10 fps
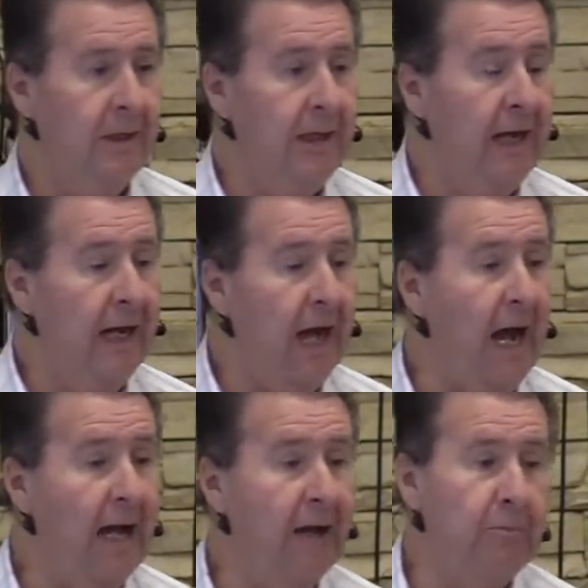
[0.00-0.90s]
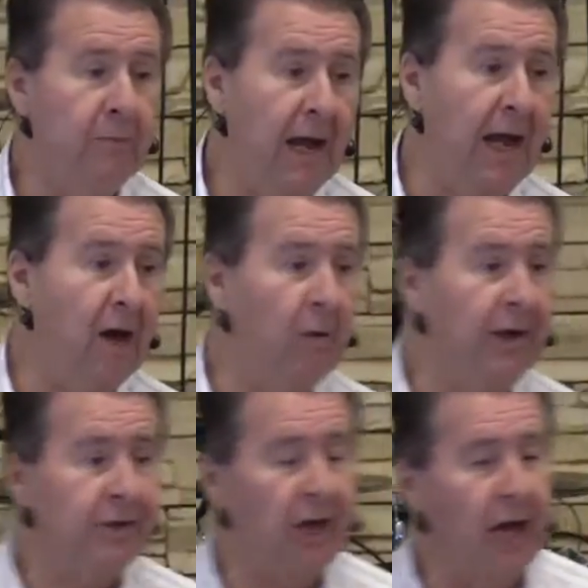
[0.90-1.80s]
And I am now a
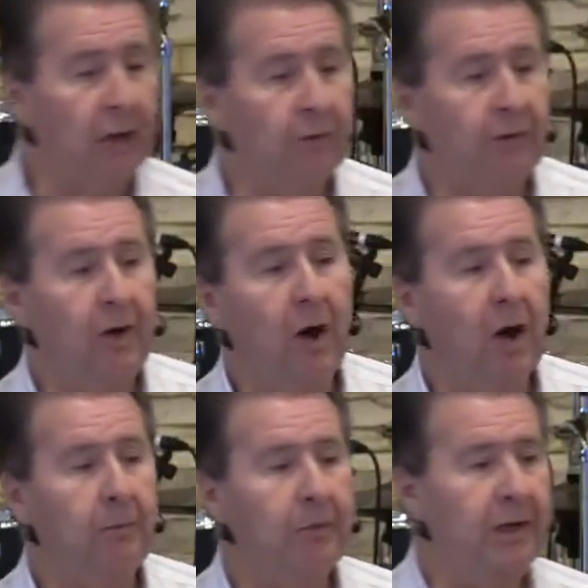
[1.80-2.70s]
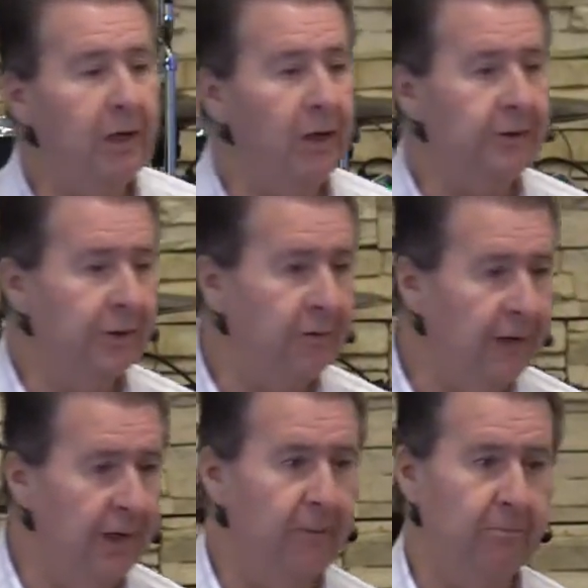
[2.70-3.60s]
child of God because of
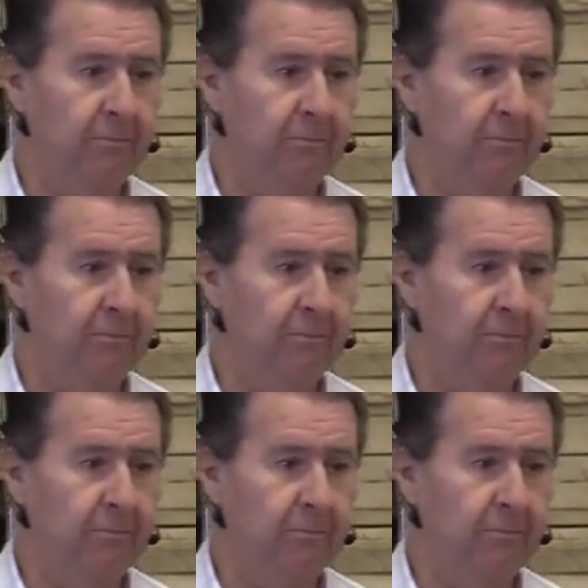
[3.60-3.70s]
him.